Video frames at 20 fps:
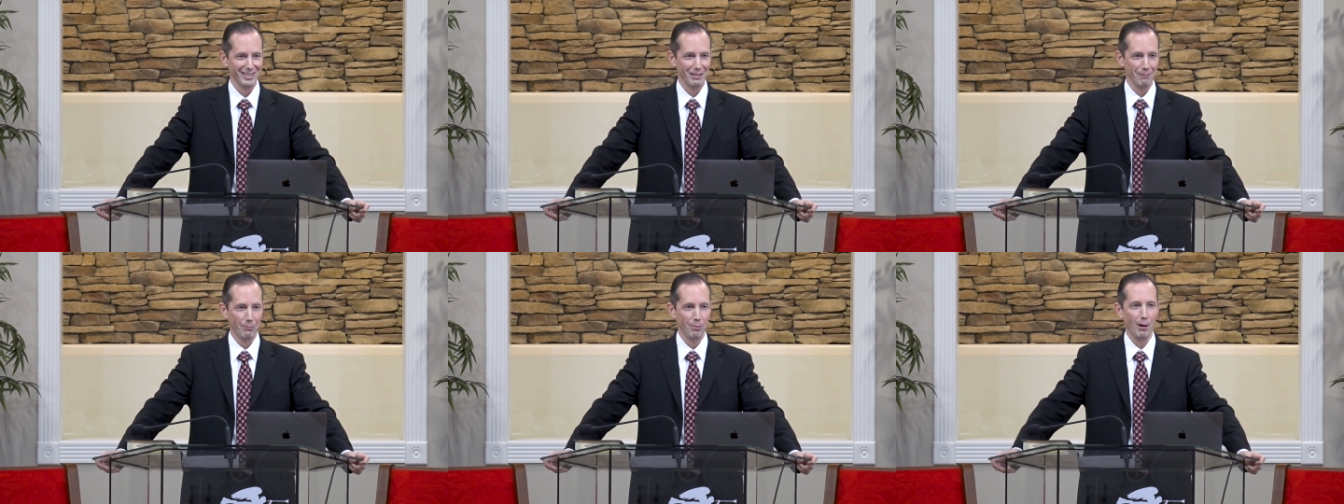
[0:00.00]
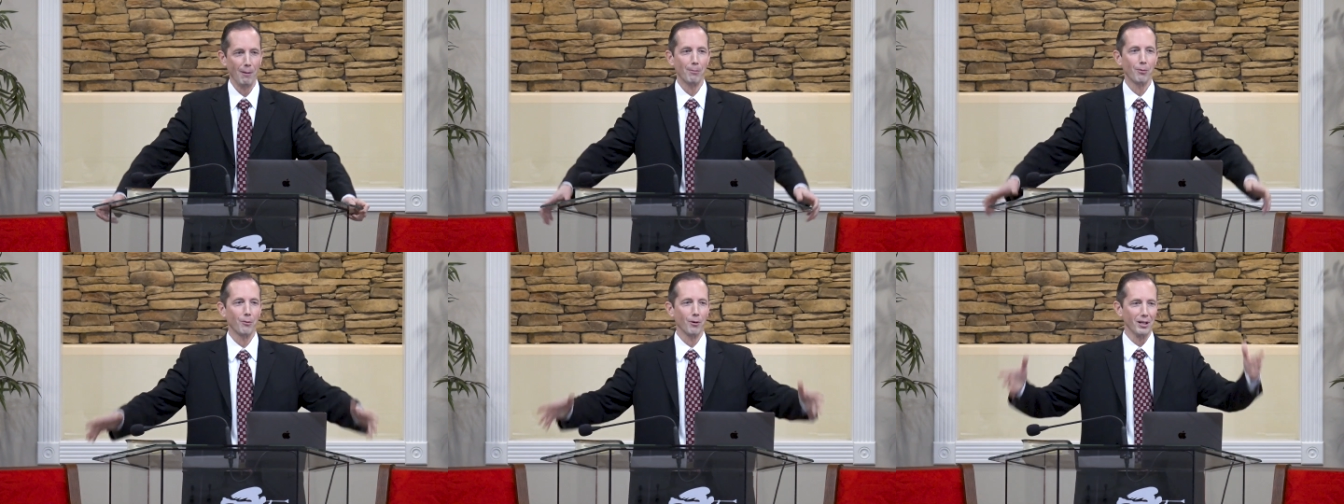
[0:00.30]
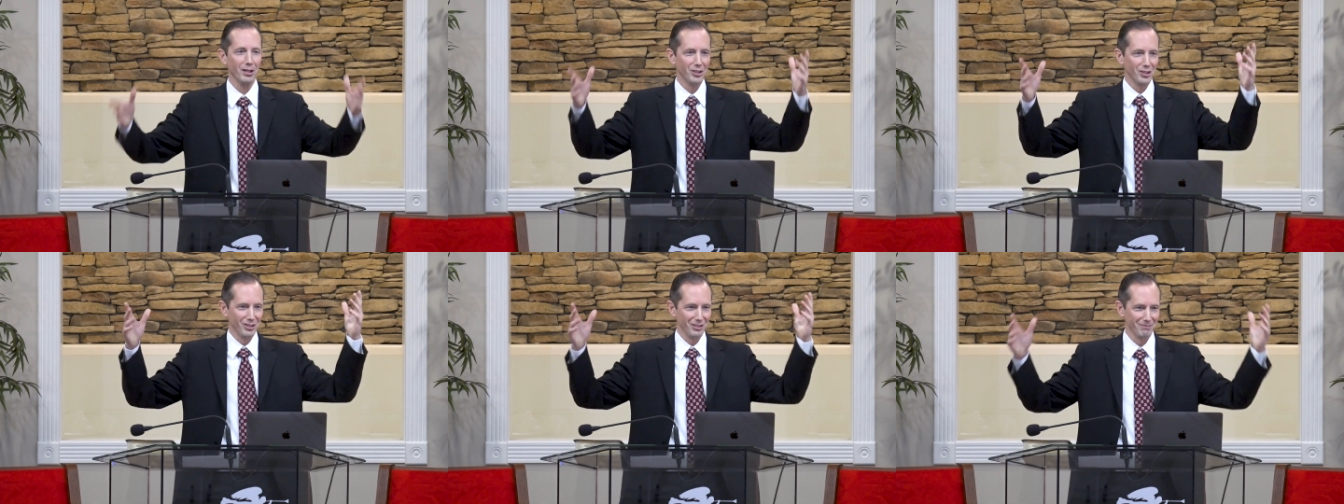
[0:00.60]
in
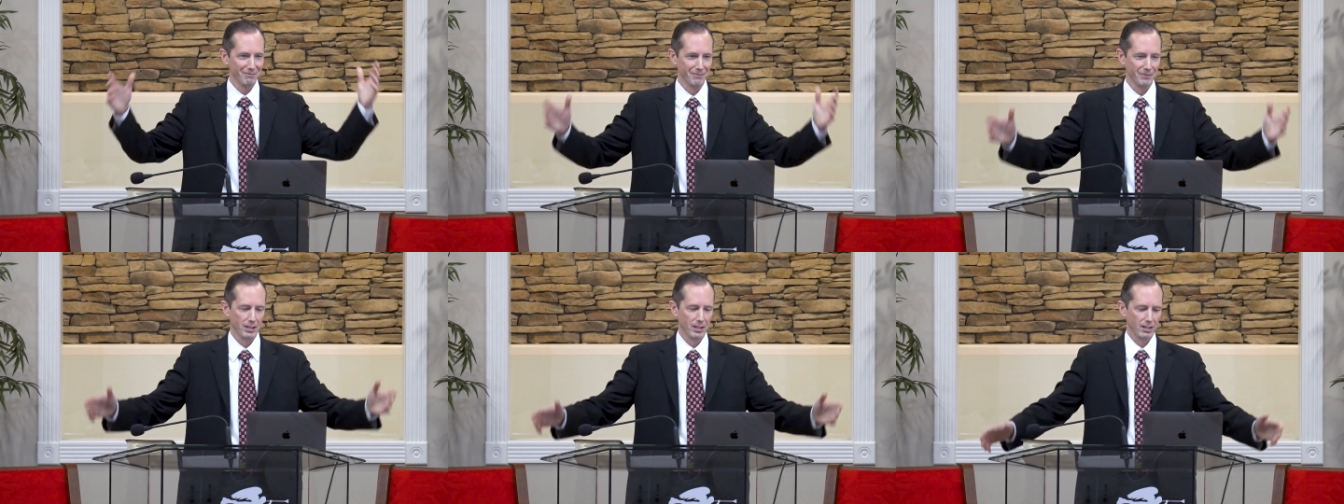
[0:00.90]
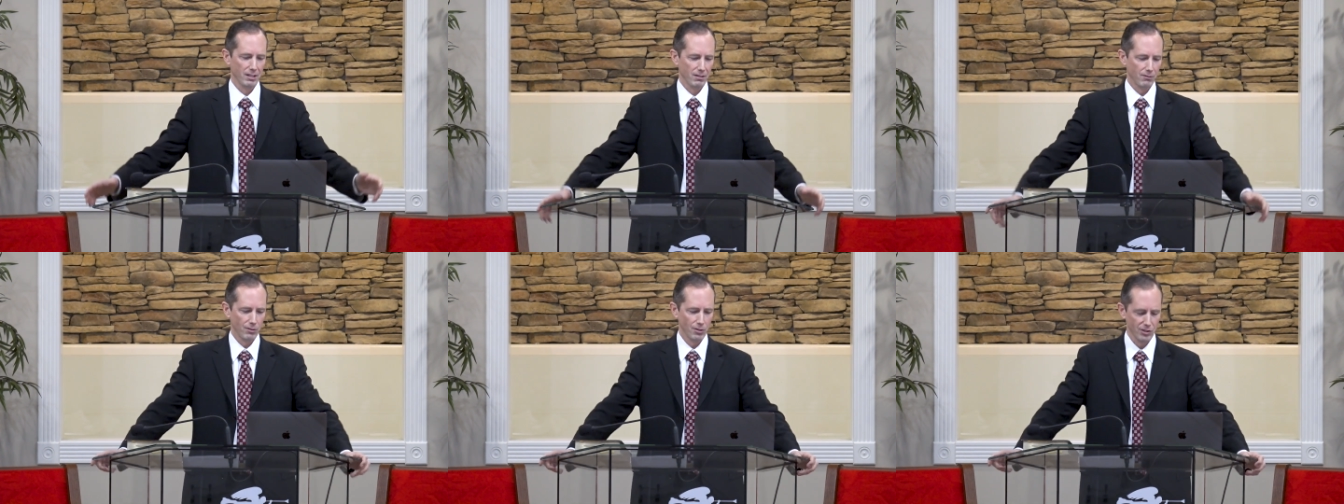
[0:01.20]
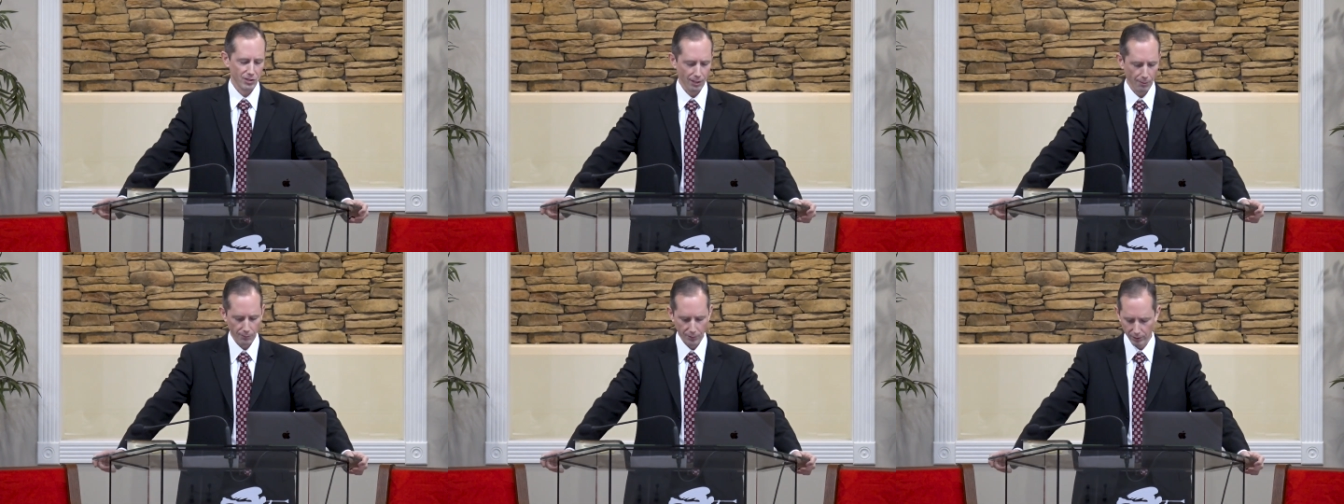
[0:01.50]
preparation
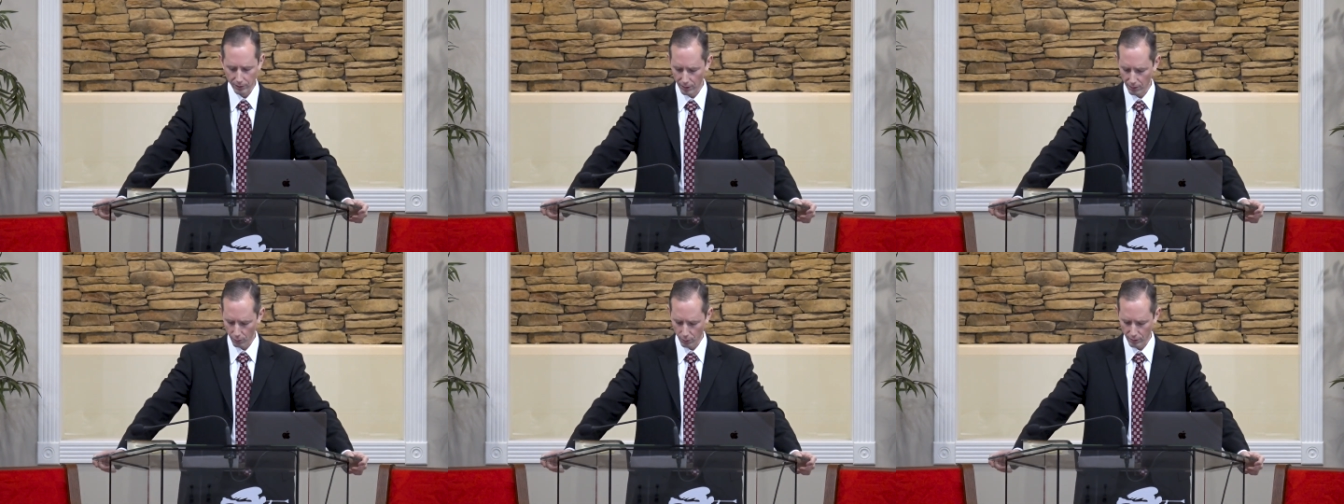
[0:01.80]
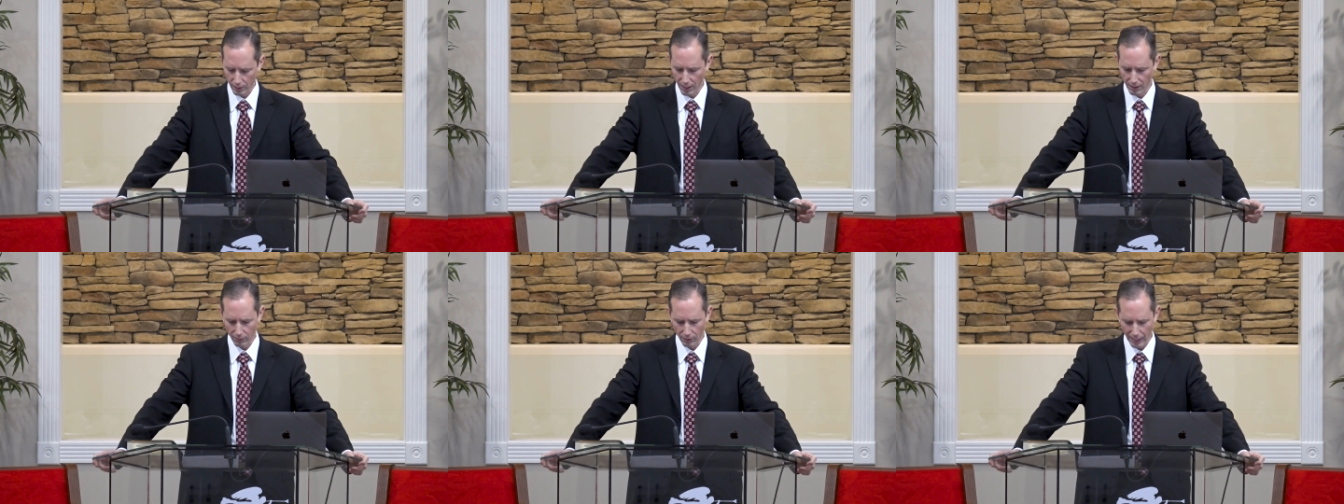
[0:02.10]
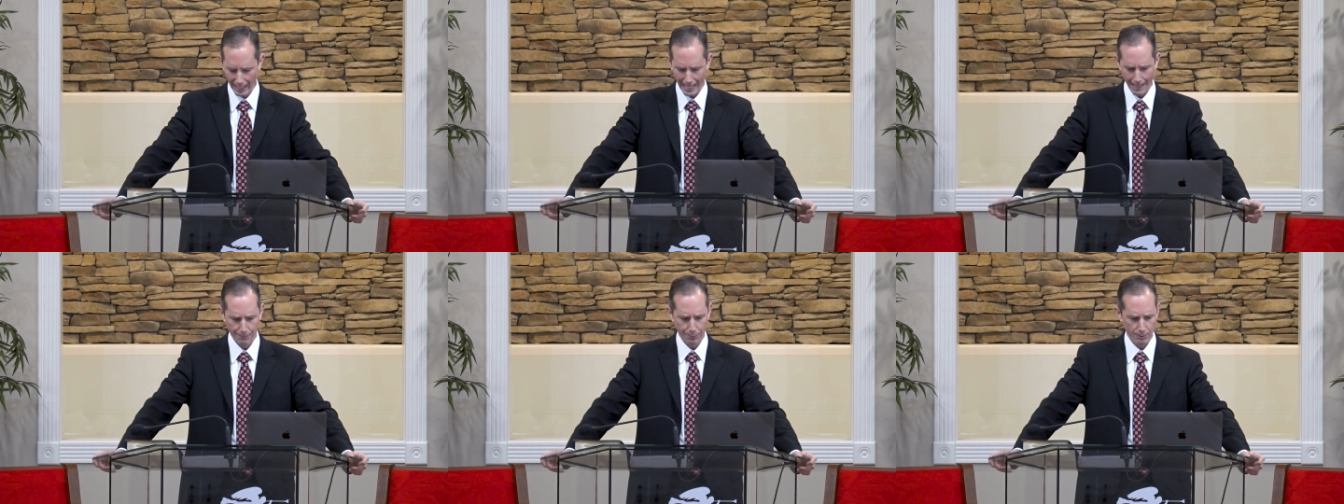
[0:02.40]
for something that would
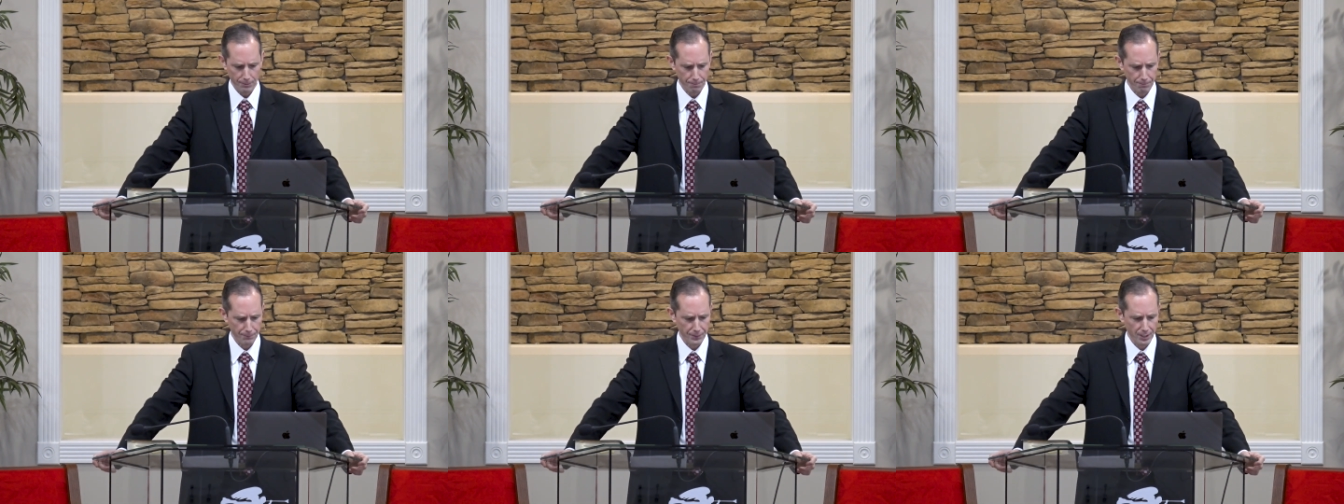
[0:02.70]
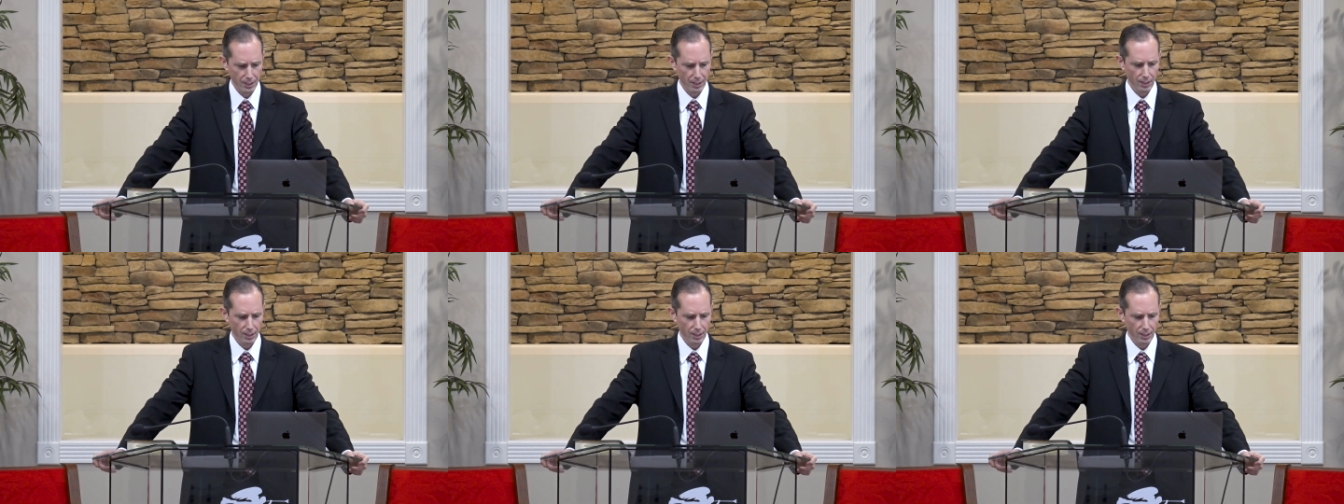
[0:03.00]
never happen.